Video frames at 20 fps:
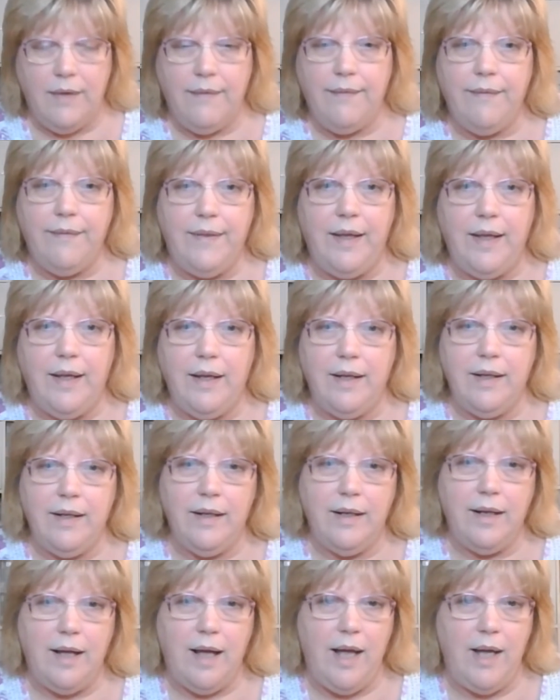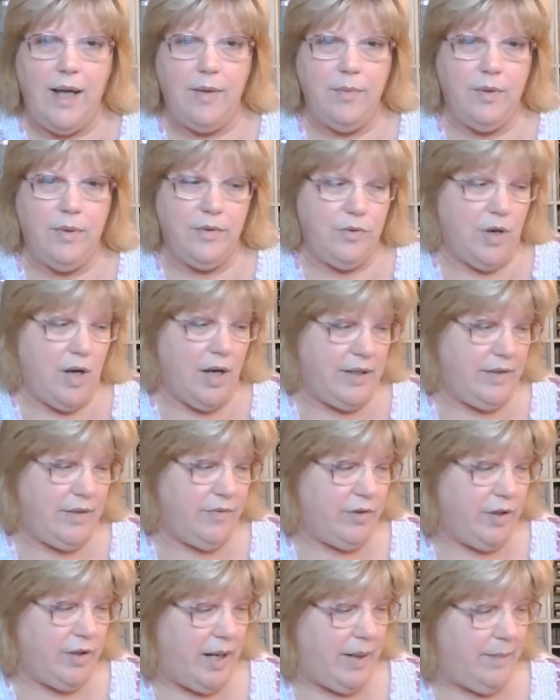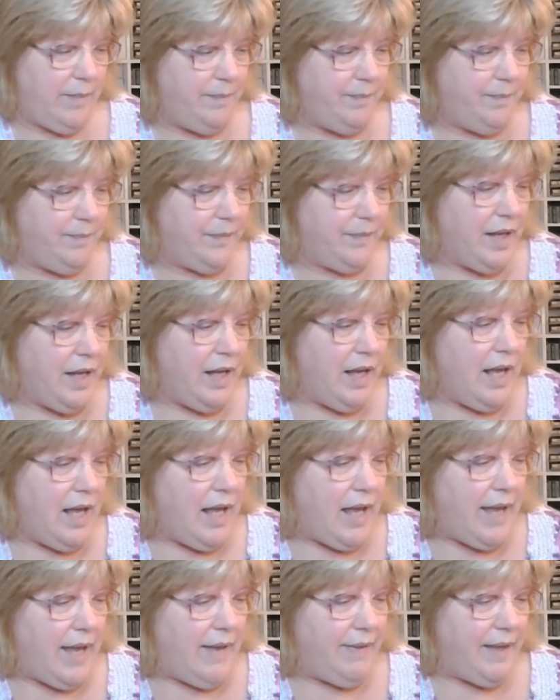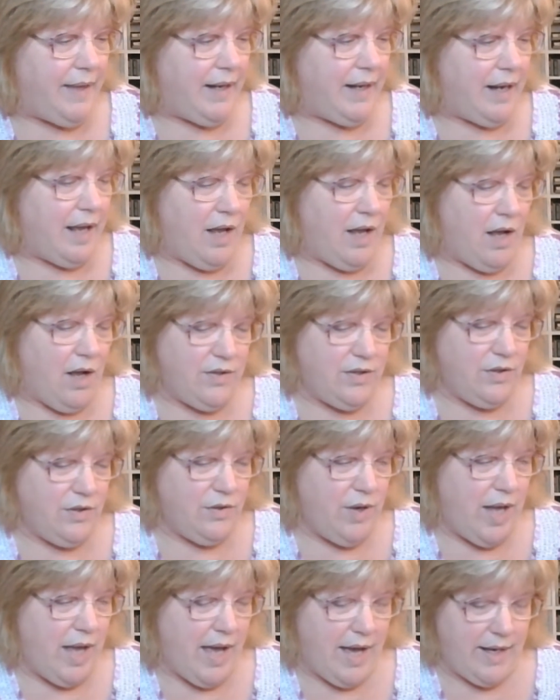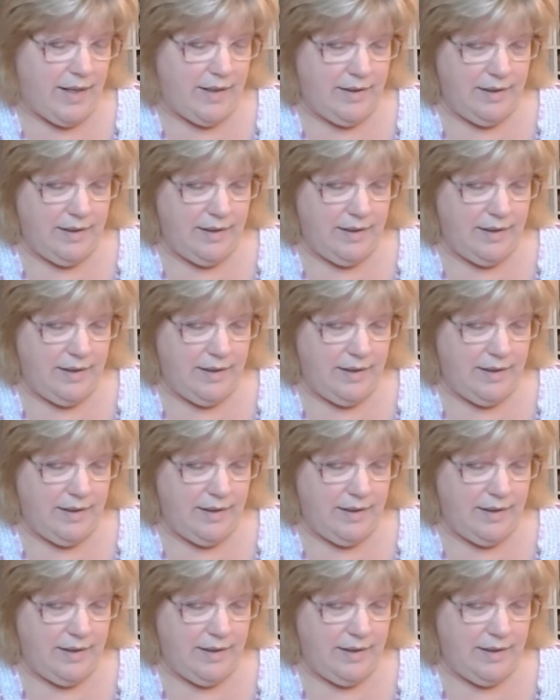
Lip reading: then I will draw a different name. And then I also had